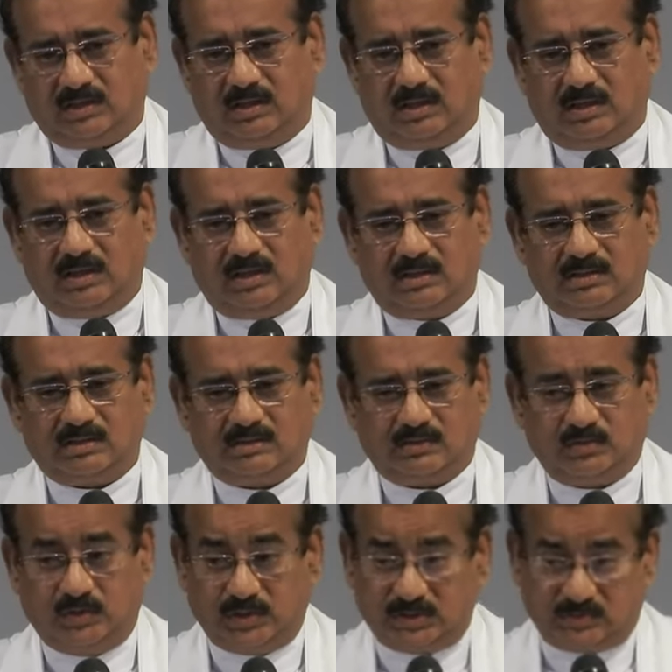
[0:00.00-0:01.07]
God
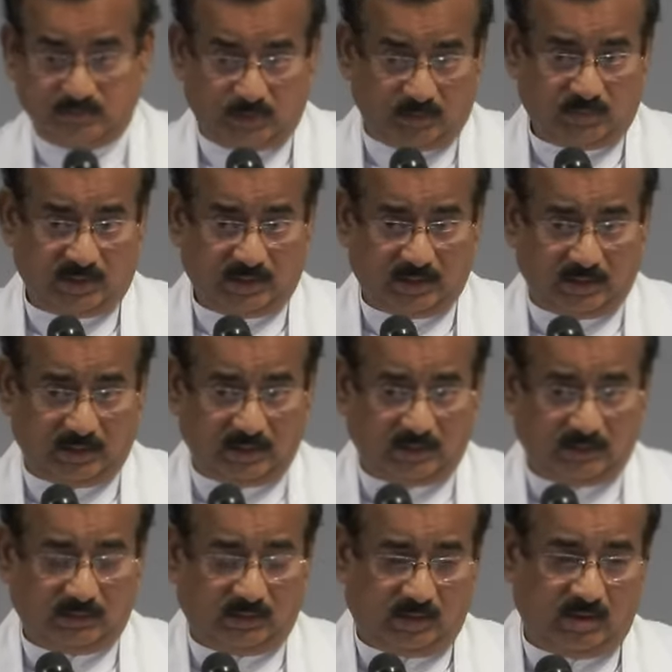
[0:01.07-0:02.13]
who is
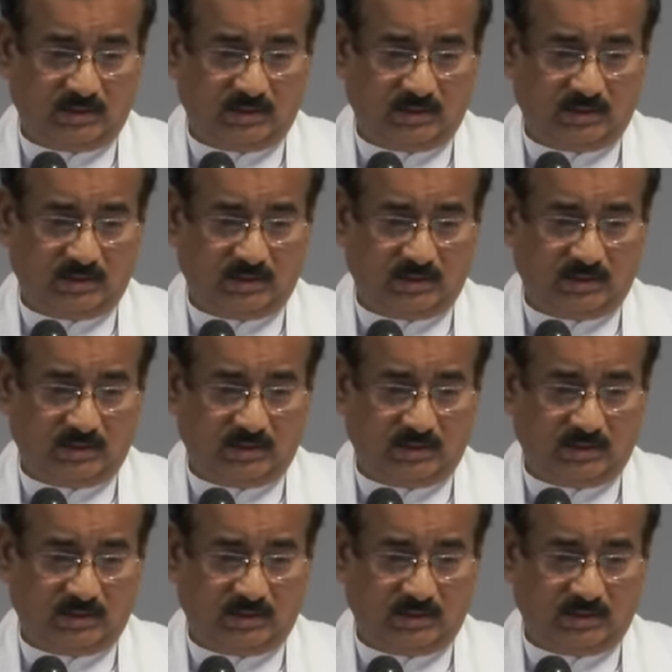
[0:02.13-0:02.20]
mobile,